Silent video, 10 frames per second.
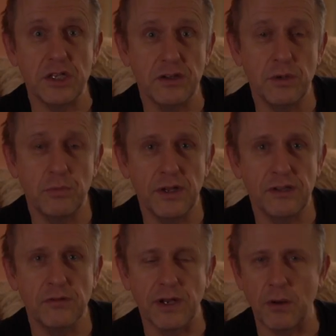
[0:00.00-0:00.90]
that you put
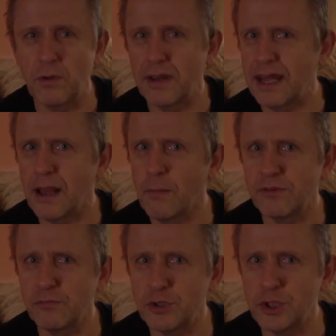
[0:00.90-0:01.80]
into it. Now, whether that
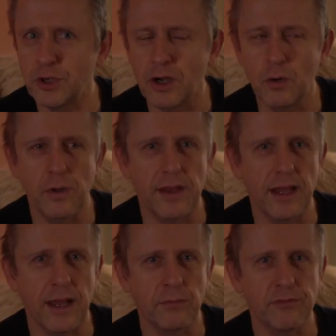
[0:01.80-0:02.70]
comes from sugar, whether
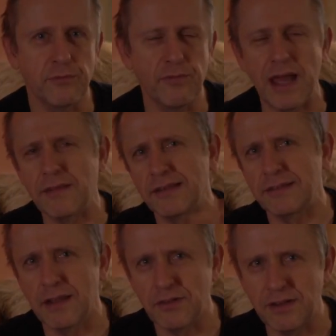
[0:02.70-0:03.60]
that comes from fat,
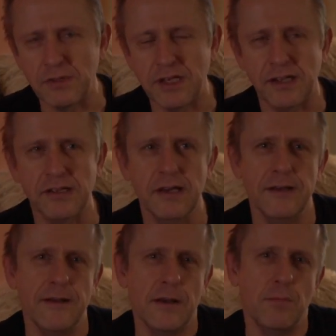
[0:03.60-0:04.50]
that's another subject.
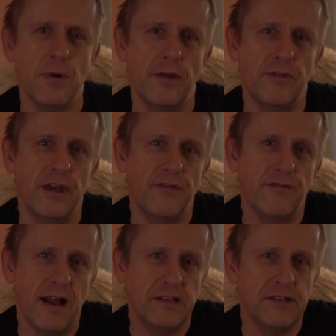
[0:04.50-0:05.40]
But the
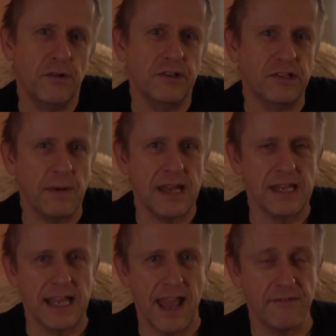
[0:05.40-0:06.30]
fat cells
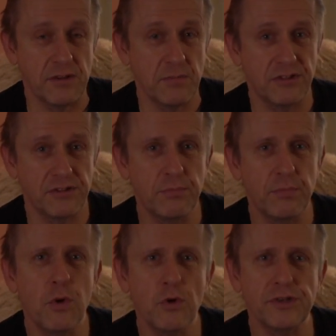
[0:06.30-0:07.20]
expanding have to be
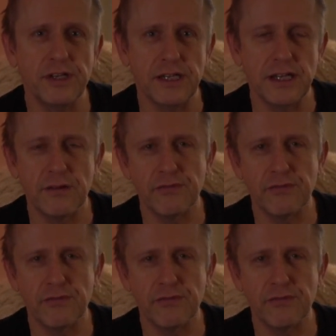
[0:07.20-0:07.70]
supported in a